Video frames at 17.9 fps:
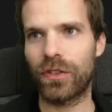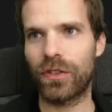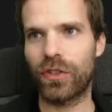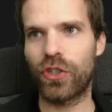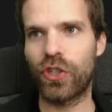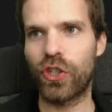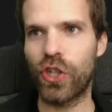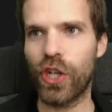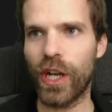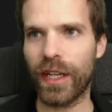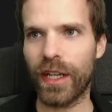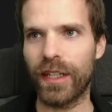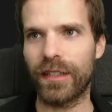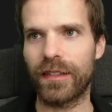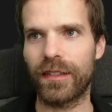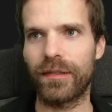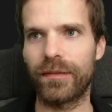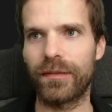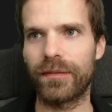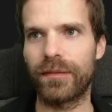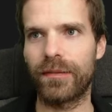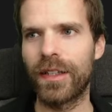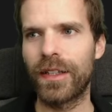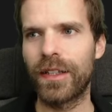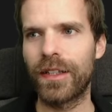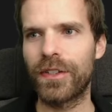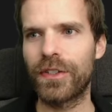Check it.
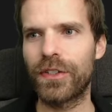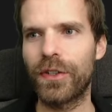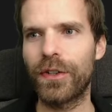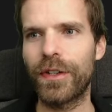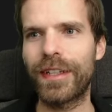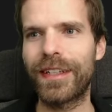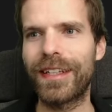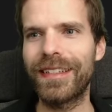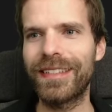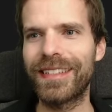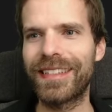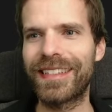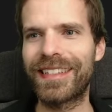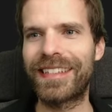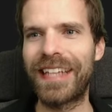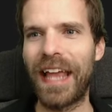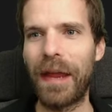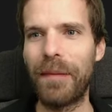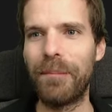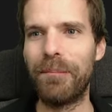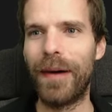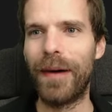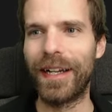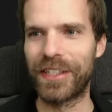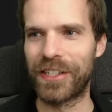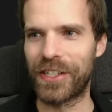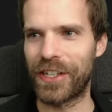So it doesn't say
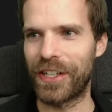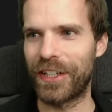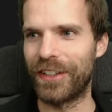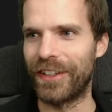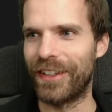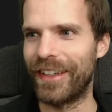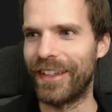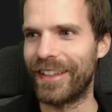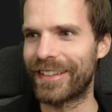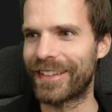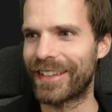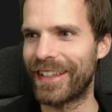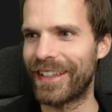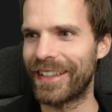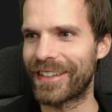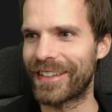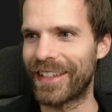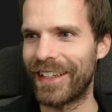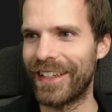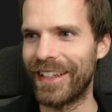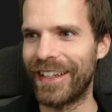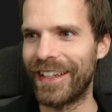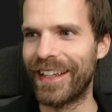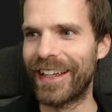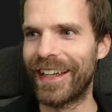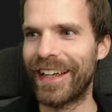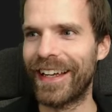much here. It's
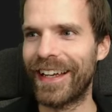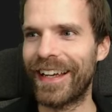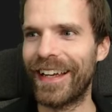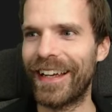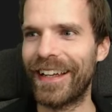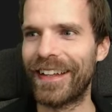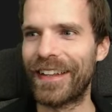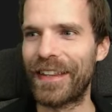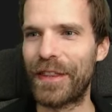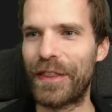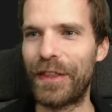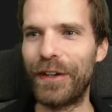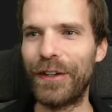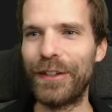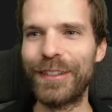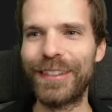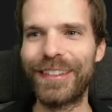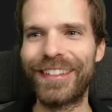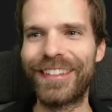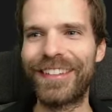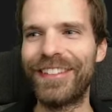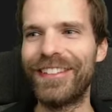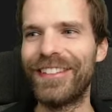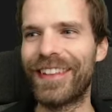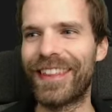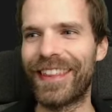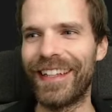literally those
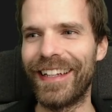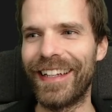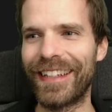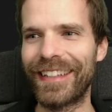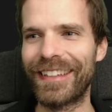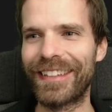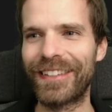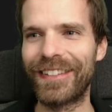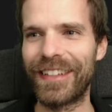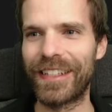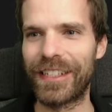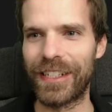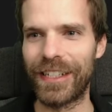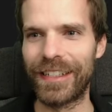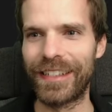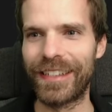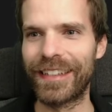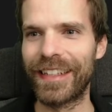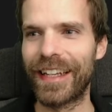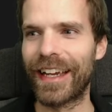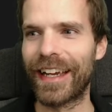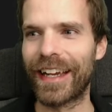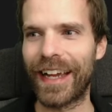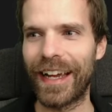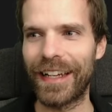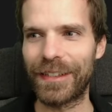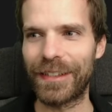two things, which is,
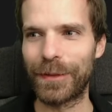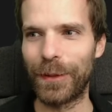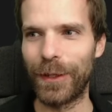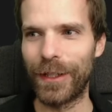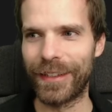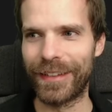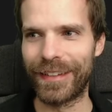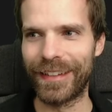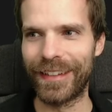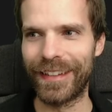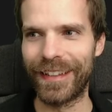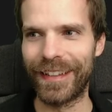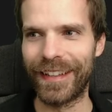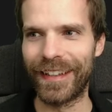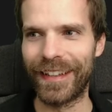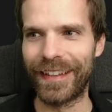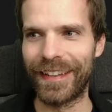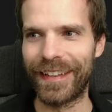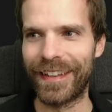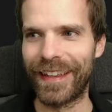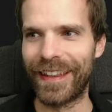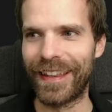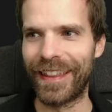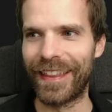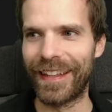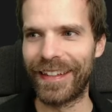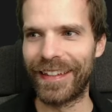guess what,
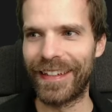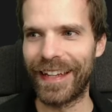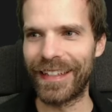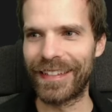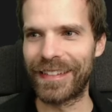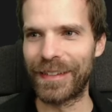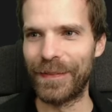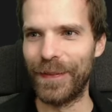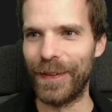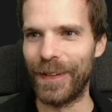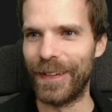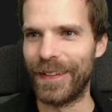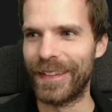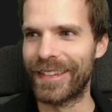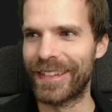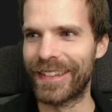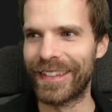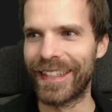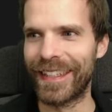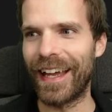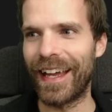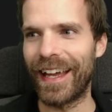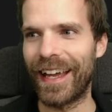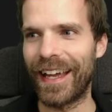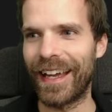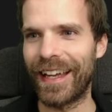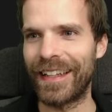the decimals
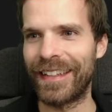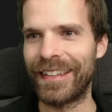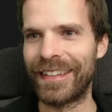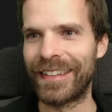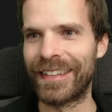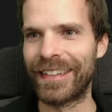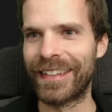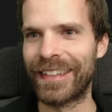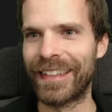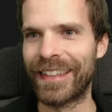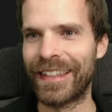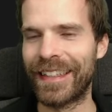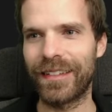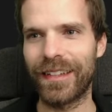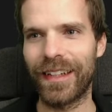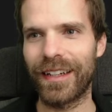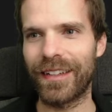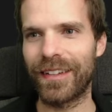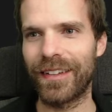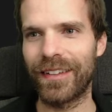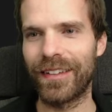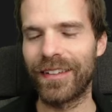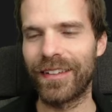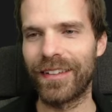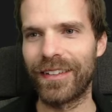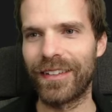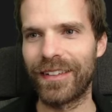and I don't
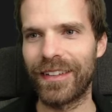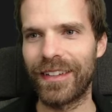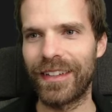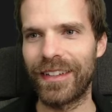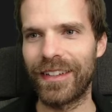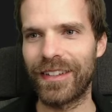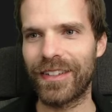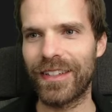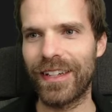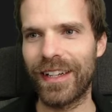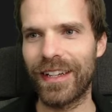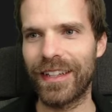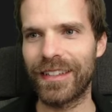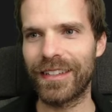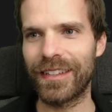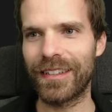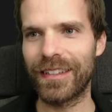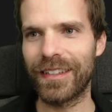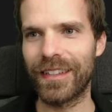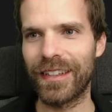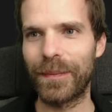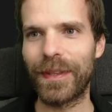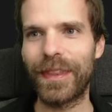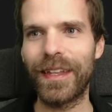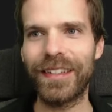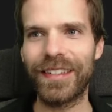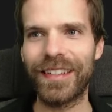know, initialized.
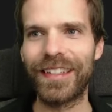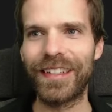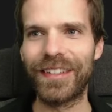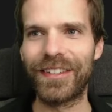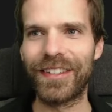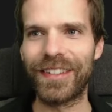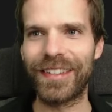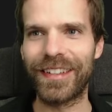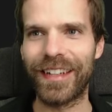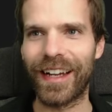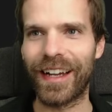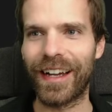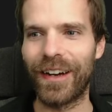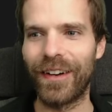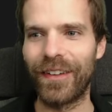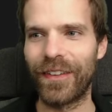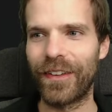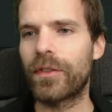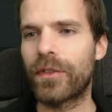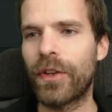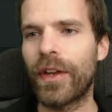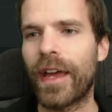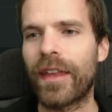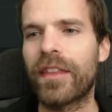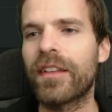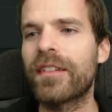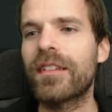But that's an interesting account. So
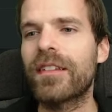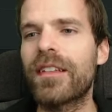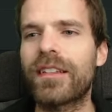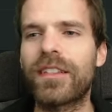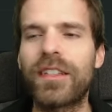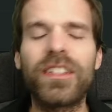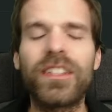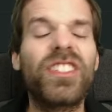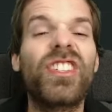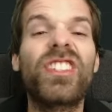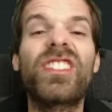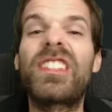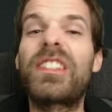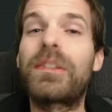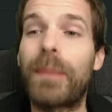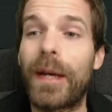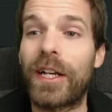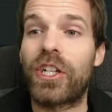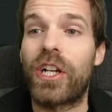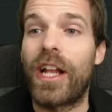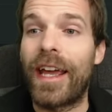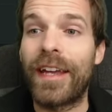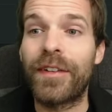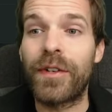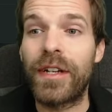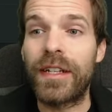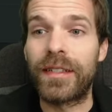yeah, this is, this is just a special
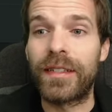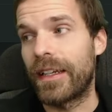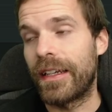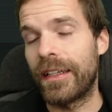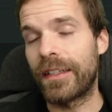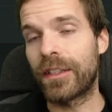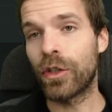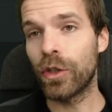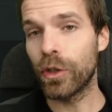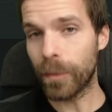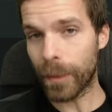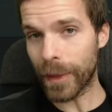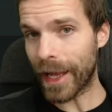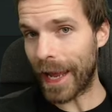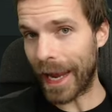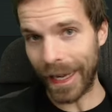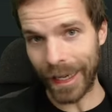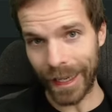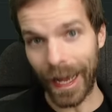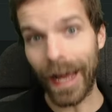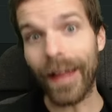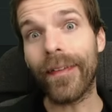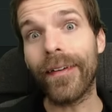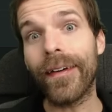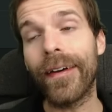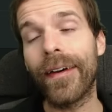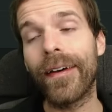address. It could be any
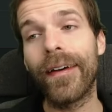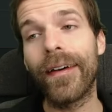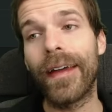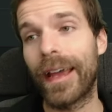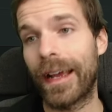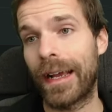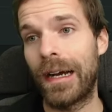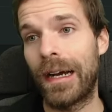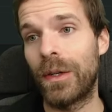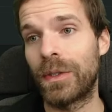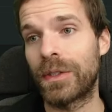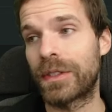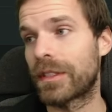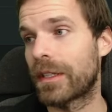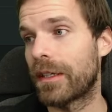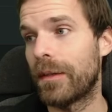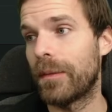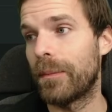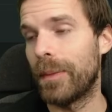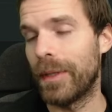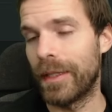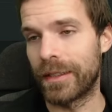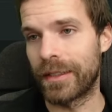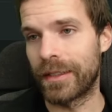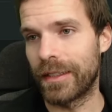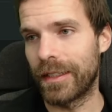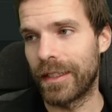other account,
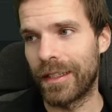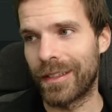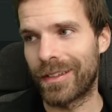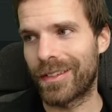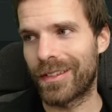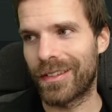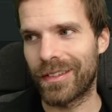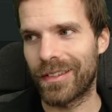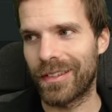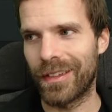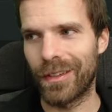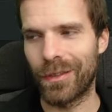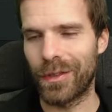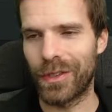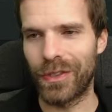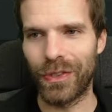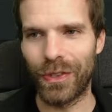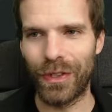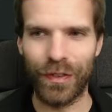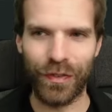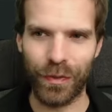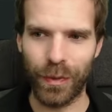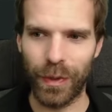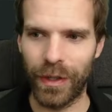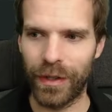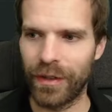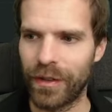but it's a reserved
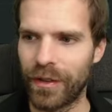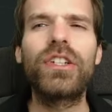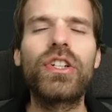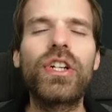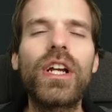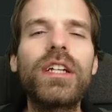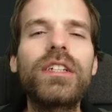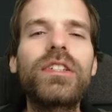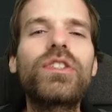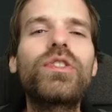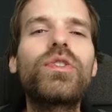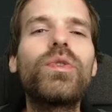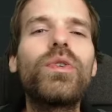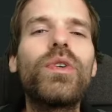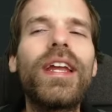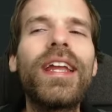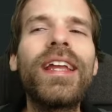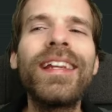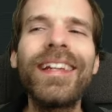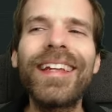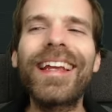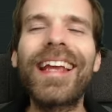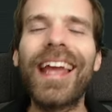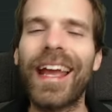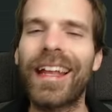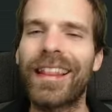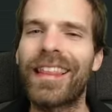one just to
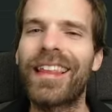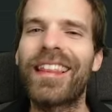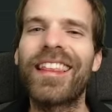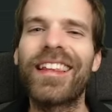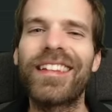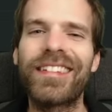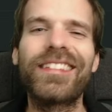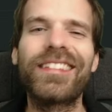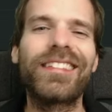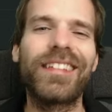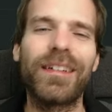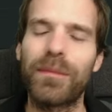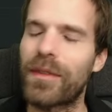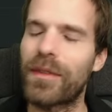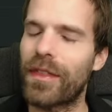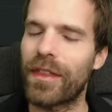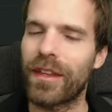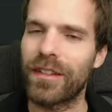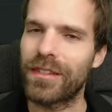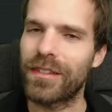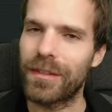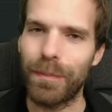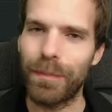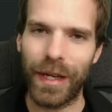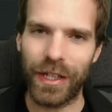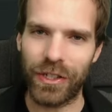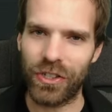indicate that this is something
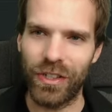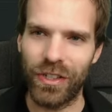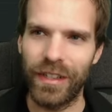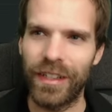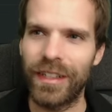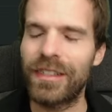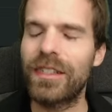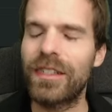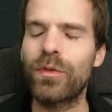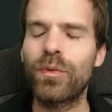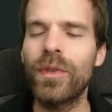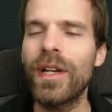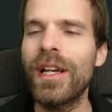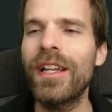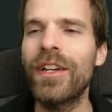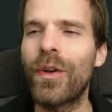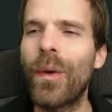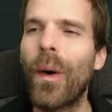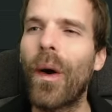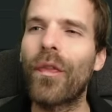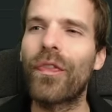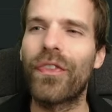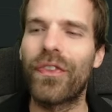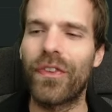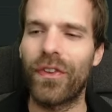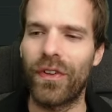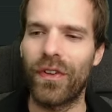special. It's really not